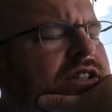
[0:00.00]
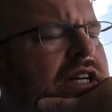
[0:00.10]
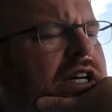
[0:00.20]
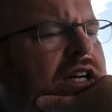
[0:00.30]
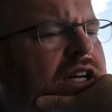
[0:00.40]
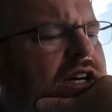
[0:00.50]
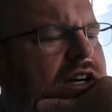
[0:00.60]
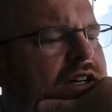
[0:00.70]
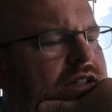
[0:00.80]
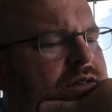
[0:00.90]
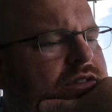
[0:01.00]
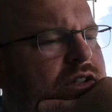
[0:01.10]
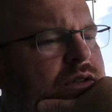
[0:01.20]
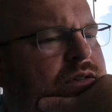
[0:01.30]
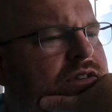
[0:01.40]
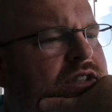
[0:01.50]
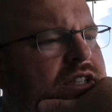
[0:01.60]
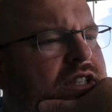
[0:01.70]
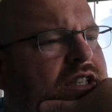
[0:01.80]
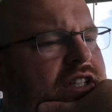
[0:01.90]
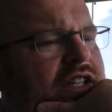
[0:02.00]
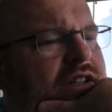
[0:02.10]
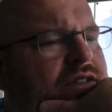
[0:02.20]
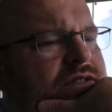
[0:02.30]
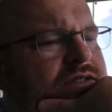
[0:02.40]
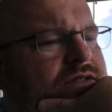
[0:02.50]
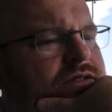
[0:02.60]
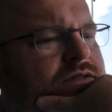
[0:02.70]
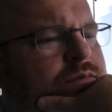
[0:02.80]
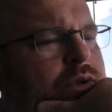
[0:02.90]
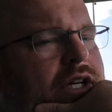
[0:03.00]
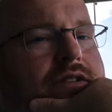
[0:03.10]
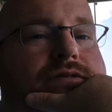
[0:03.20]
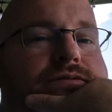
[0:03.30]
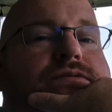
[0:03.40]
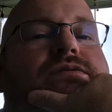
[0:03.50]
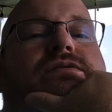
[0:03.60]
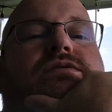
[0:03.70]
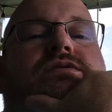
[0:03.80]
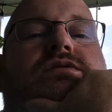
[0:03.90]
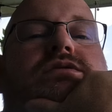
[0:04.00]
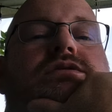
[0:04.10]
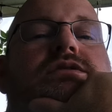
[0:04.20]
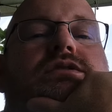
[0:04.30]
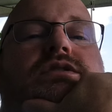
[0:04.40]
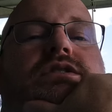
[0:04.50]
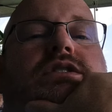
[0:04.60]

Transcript: Uh, so, you know, but. I want